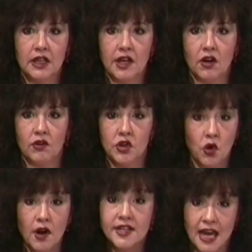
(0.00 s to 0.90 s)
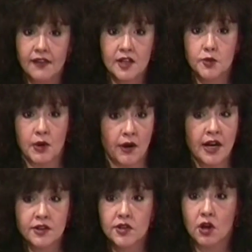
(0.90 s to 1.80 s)
your death
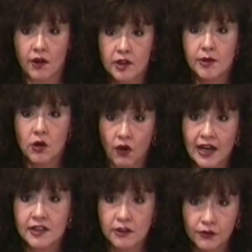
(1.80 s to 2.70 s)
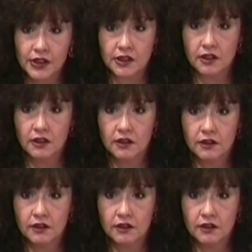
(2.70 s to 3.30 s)
experience is going to be quite different.